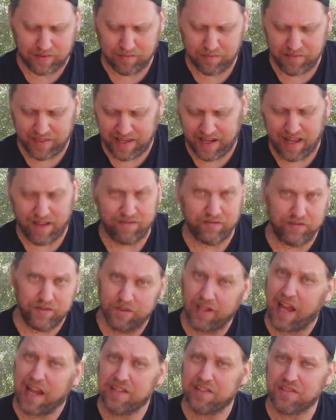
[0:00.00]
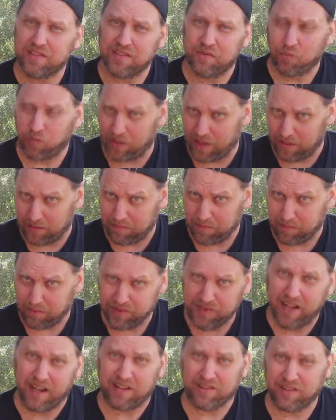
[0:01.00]
They have knights that
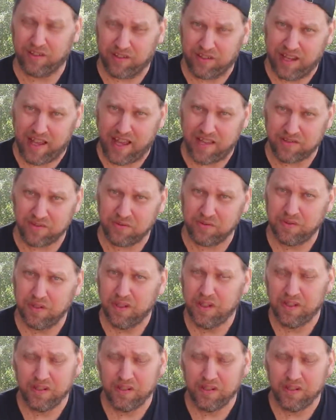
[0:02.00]
protect their castle